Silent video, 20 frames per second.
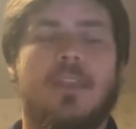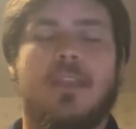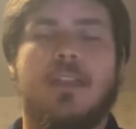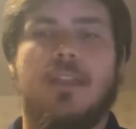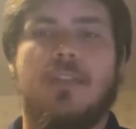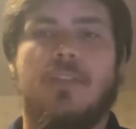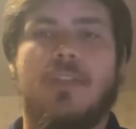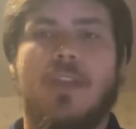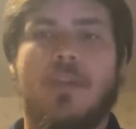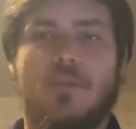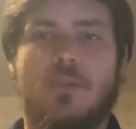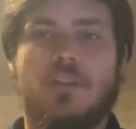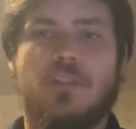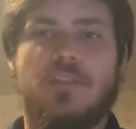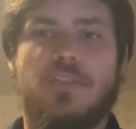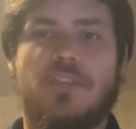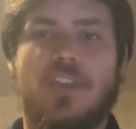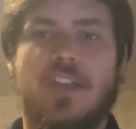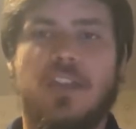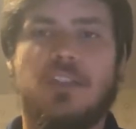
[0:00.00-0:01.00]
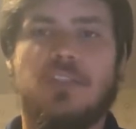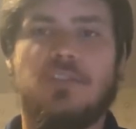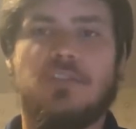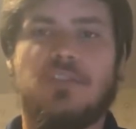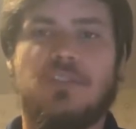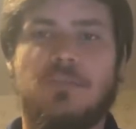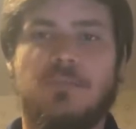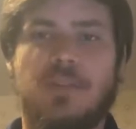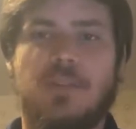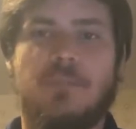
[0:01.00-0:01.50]
They wanted things
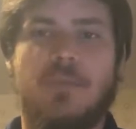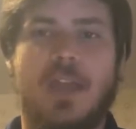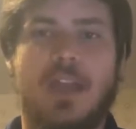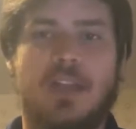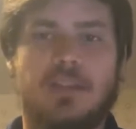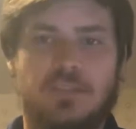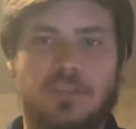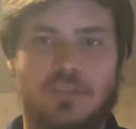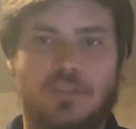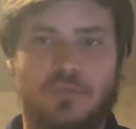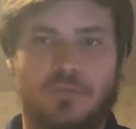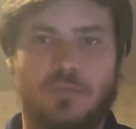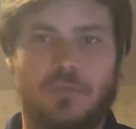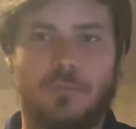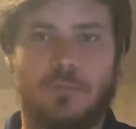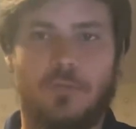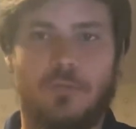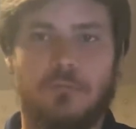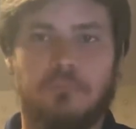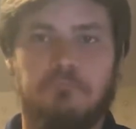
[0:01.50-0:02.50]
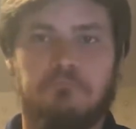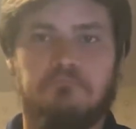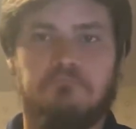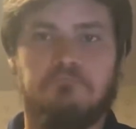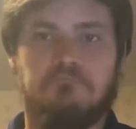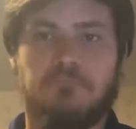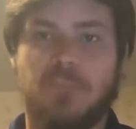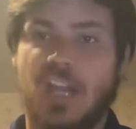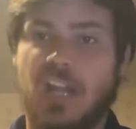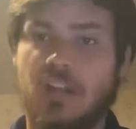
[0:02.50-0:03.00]
to be back to normal,
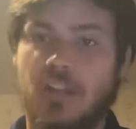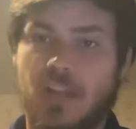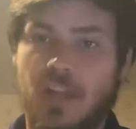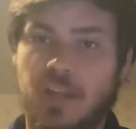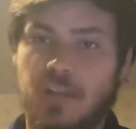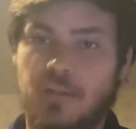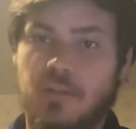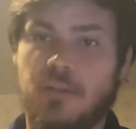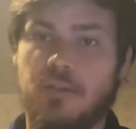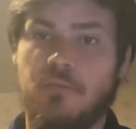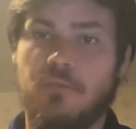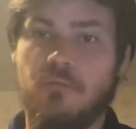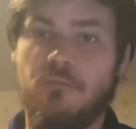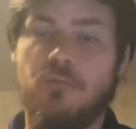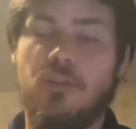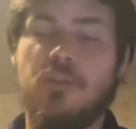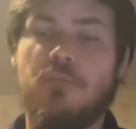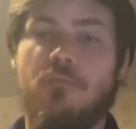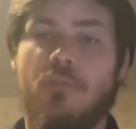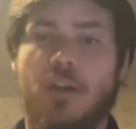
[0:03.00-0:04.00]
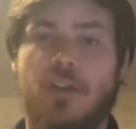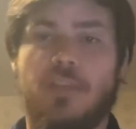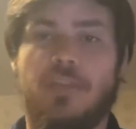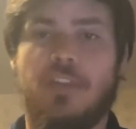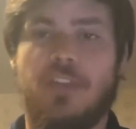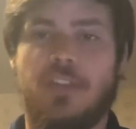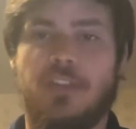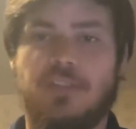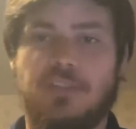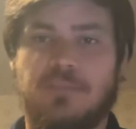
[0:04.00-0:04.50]
kind of like we want
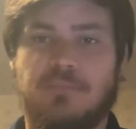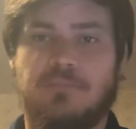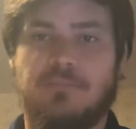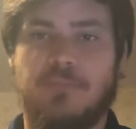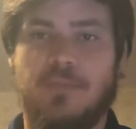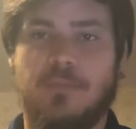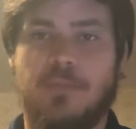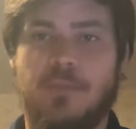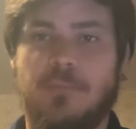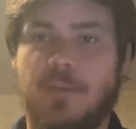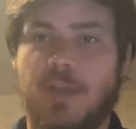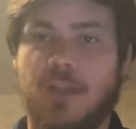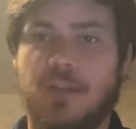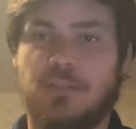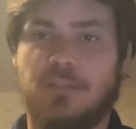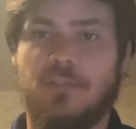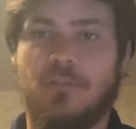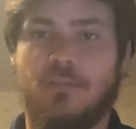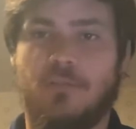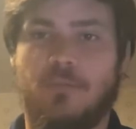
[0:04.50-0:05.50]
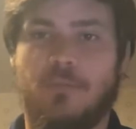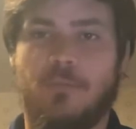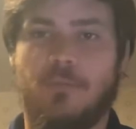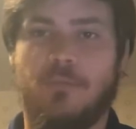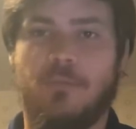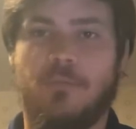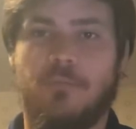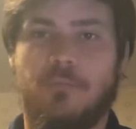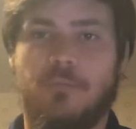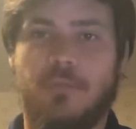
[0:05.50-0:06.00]
things to be back to
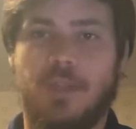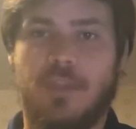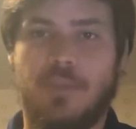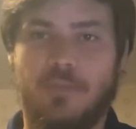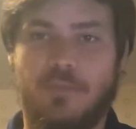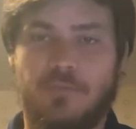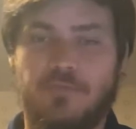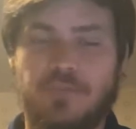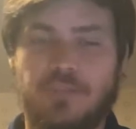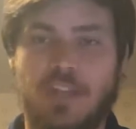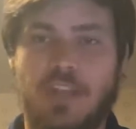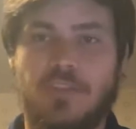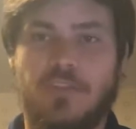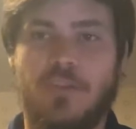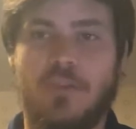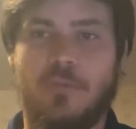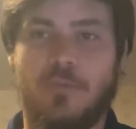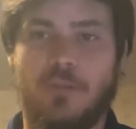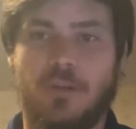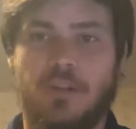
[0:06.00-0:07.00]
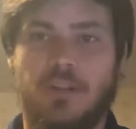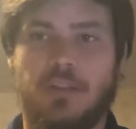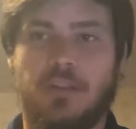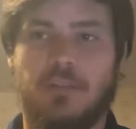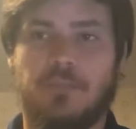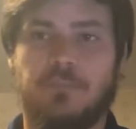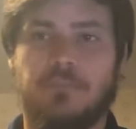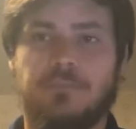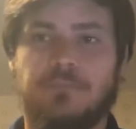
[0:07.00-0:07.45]
normal in the state that we're in.